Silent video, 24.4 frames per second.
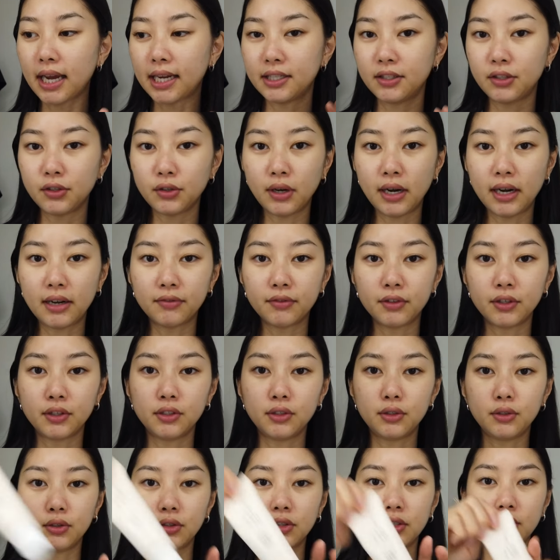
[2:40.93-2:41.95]
I do have to
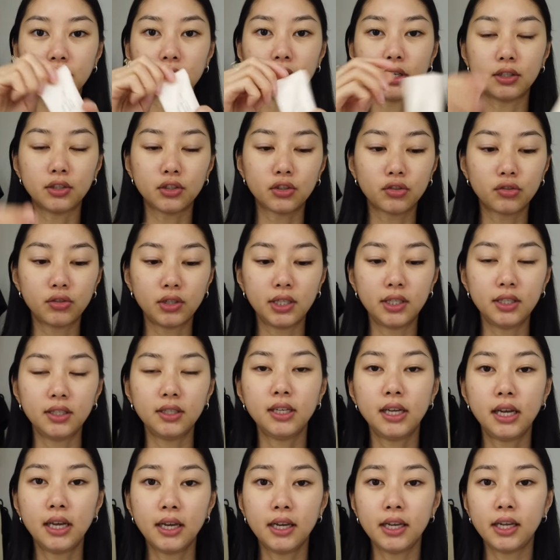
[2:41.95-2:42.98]
use
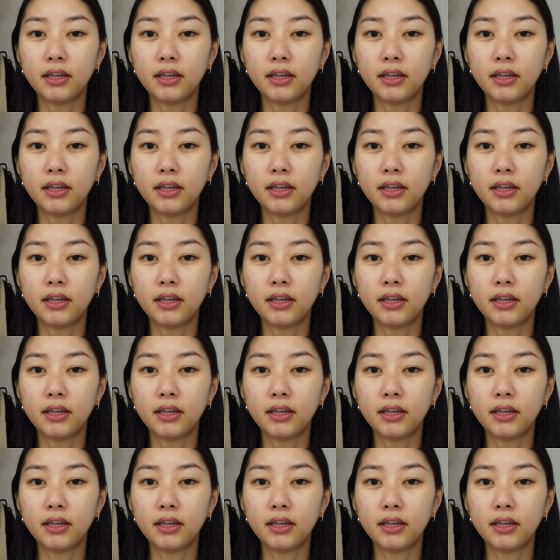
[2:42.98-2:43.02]
sunscreen,